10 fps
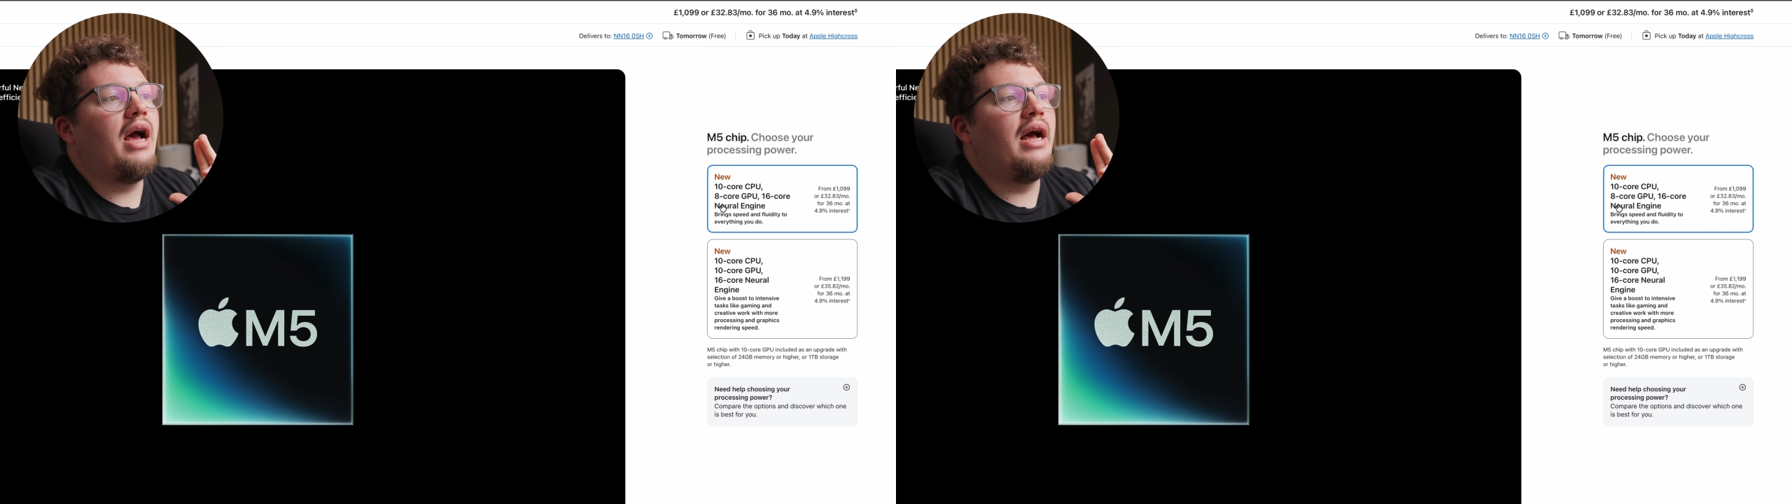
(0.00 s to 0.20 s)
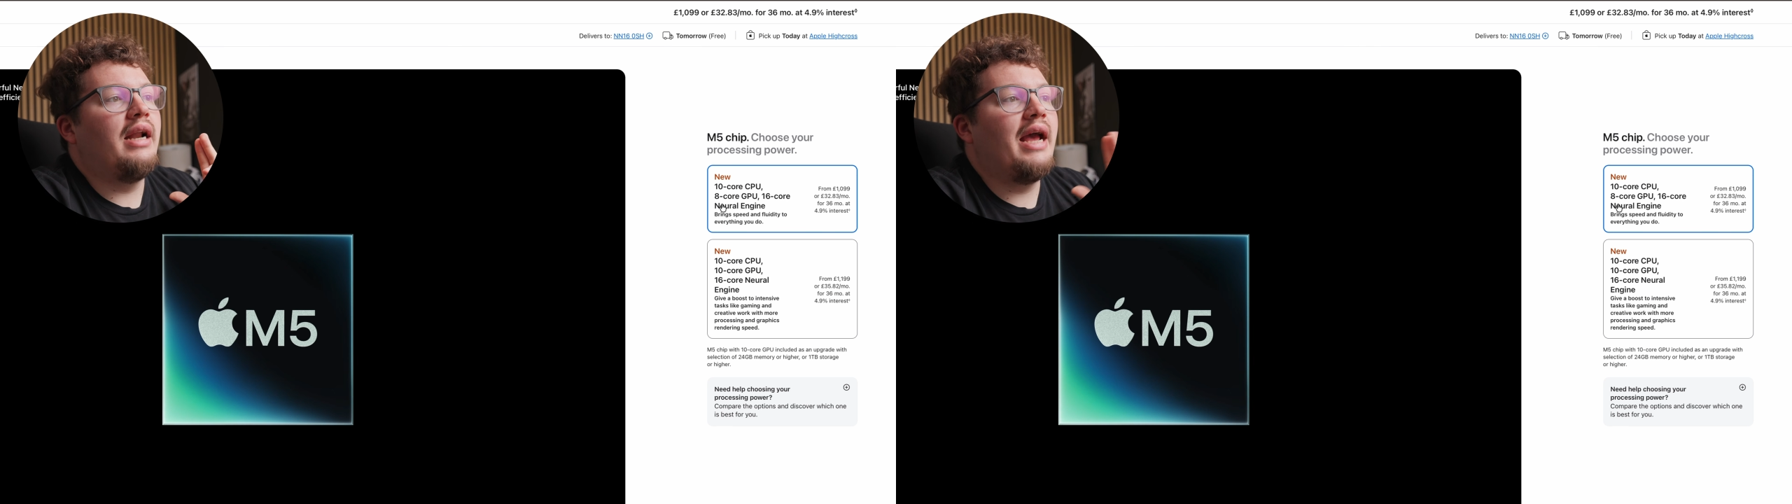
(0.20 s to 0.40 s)

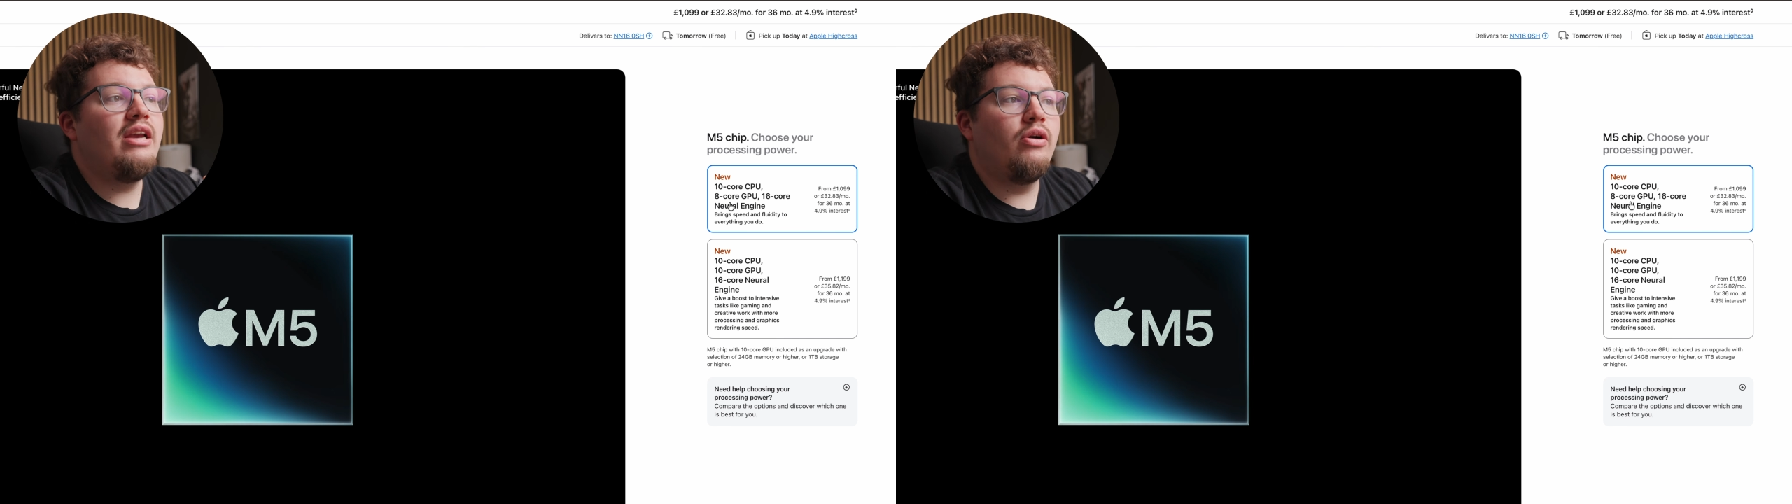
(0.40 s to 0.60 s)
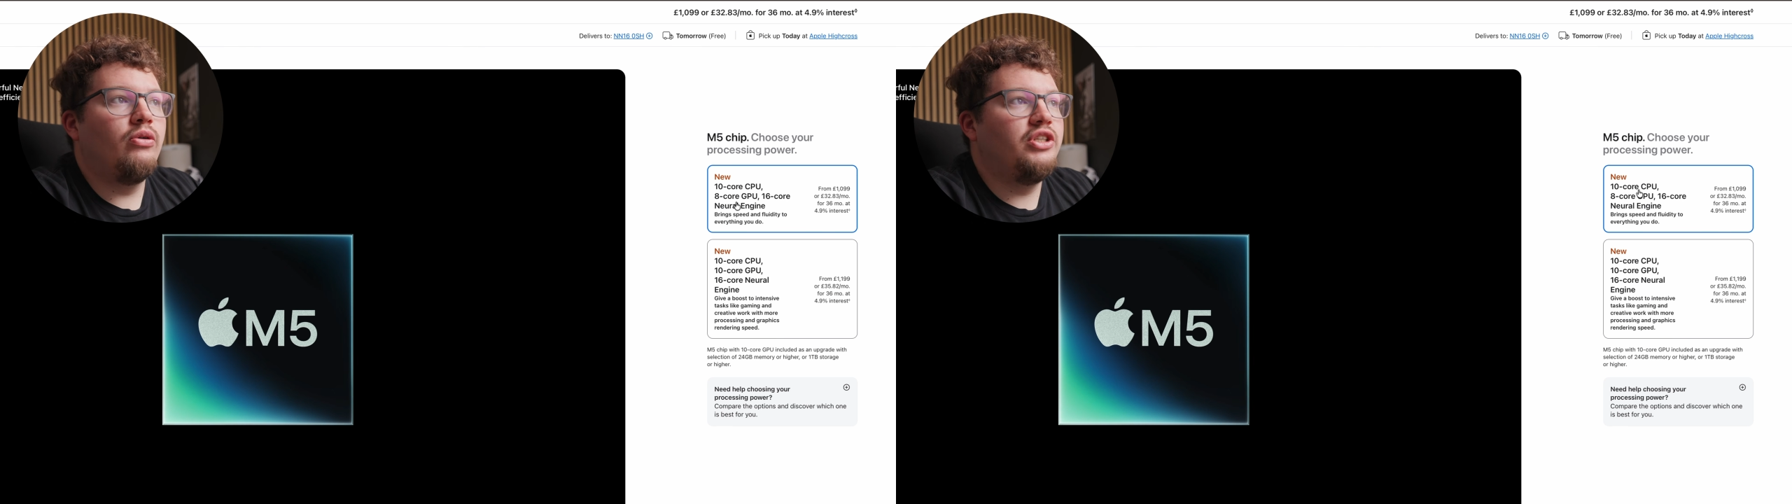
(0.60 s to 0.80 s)
and
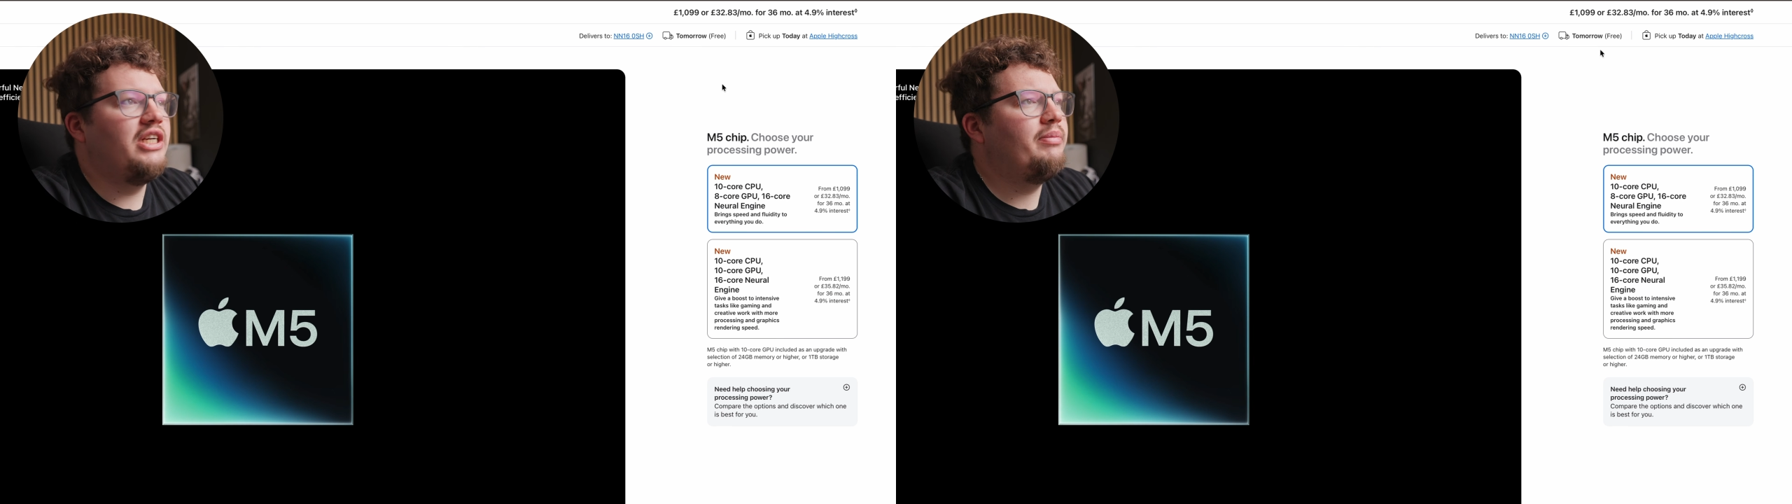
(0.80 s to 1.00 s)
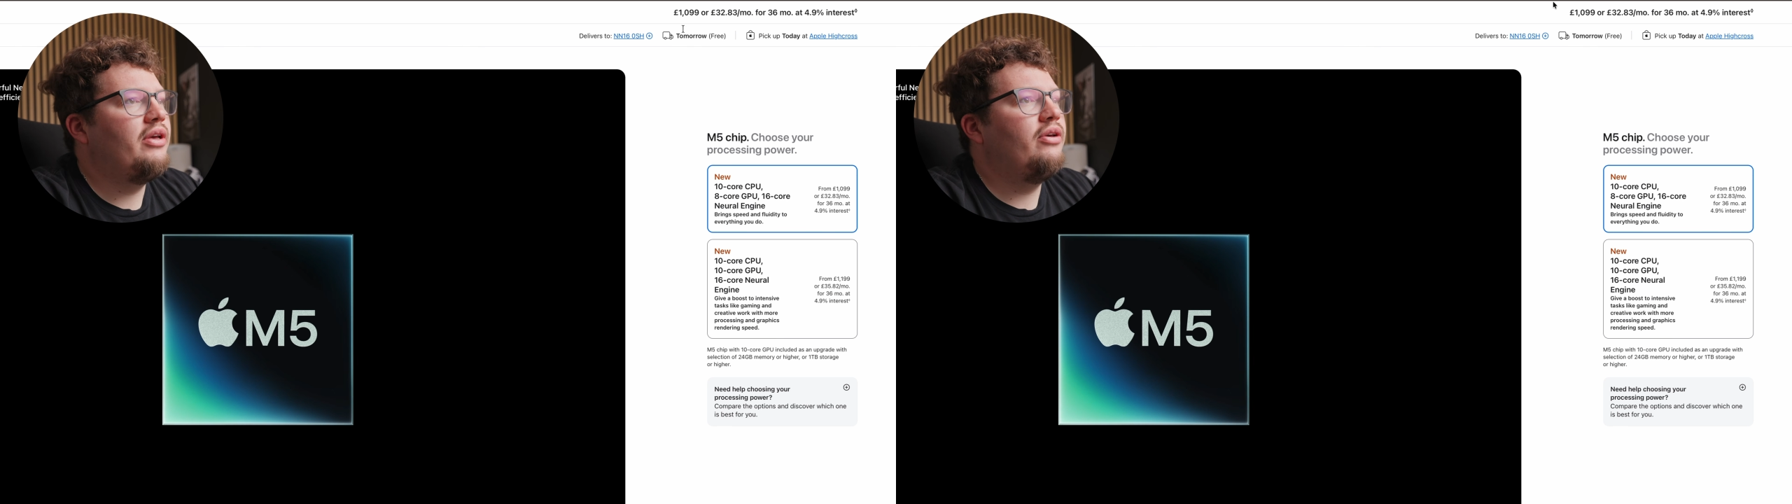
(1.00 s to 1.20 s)
8 core
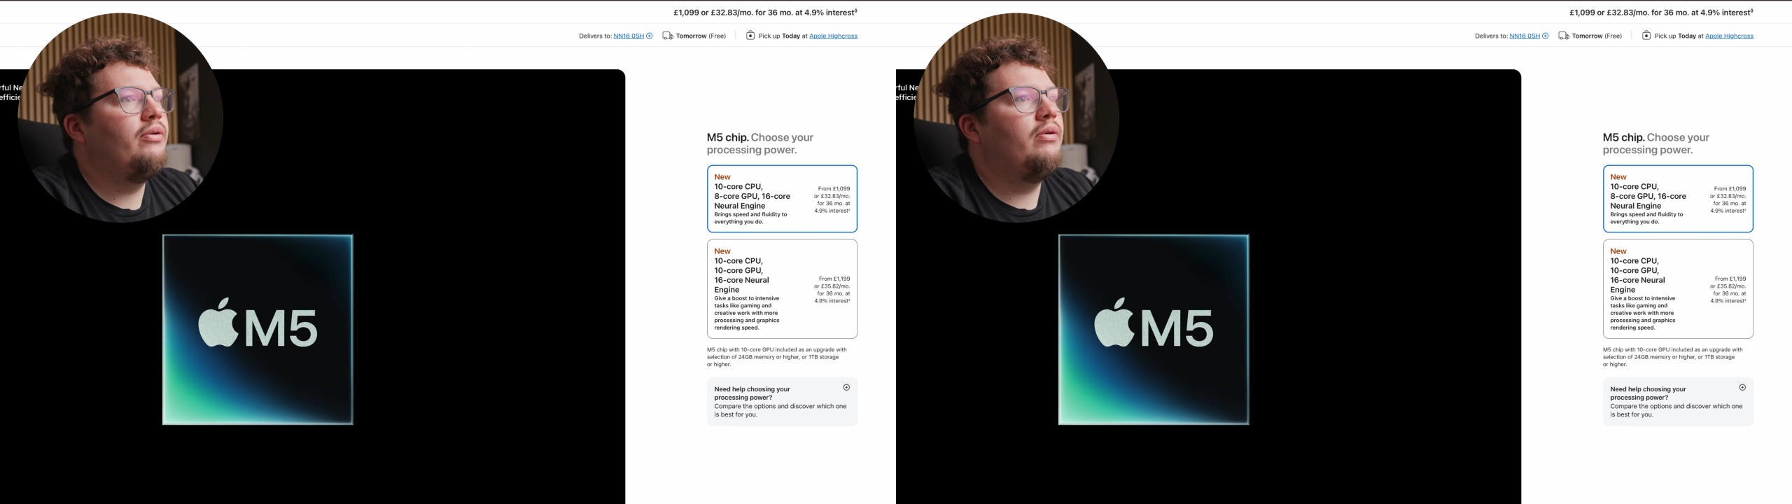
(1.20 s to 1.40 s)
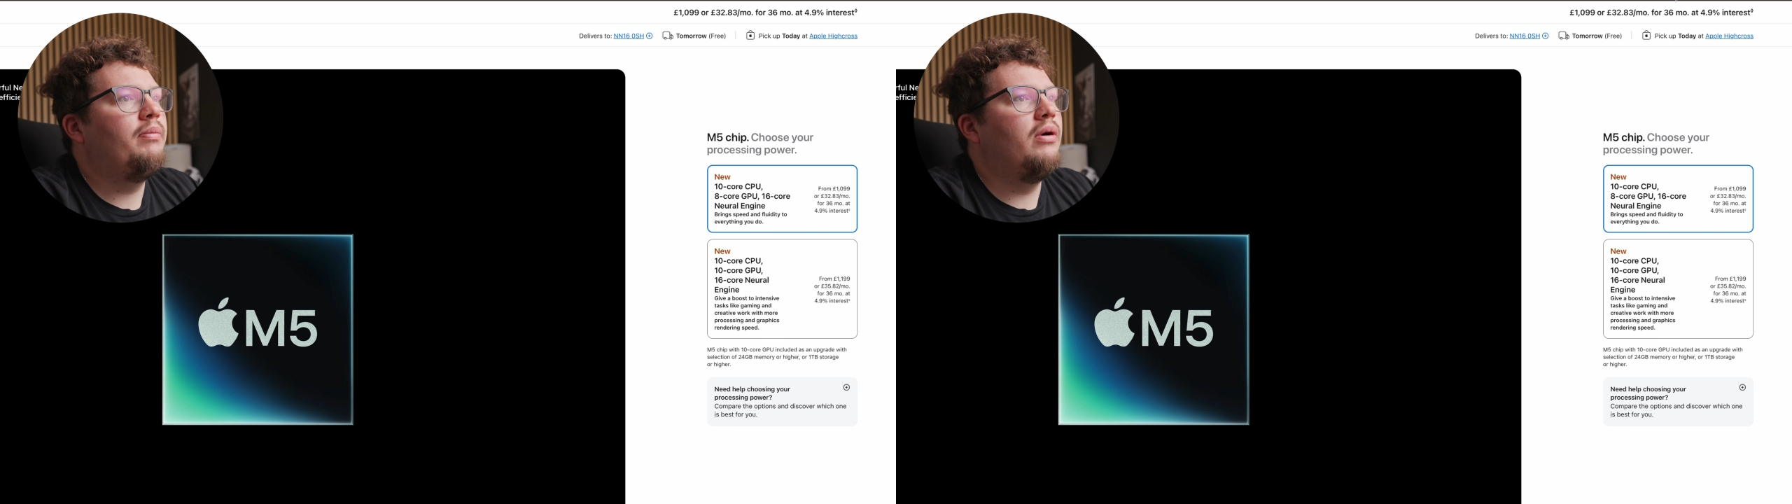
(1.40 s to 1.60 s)

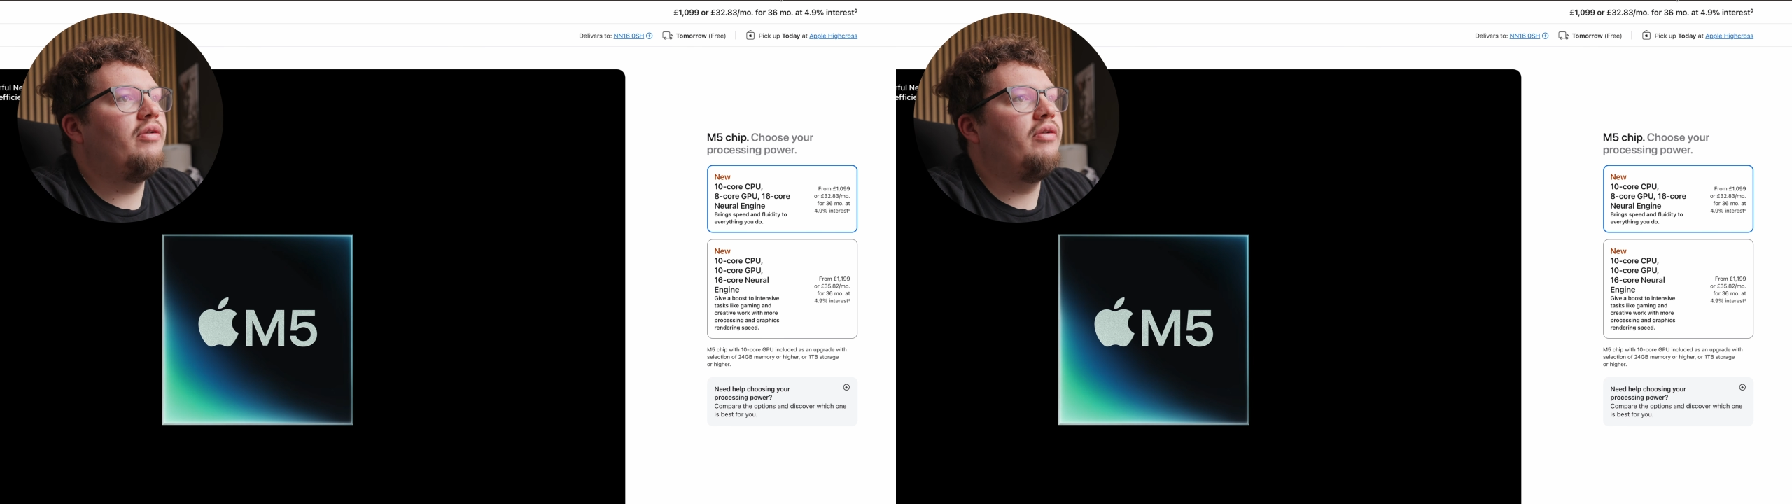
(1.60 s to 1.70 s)
GPU. But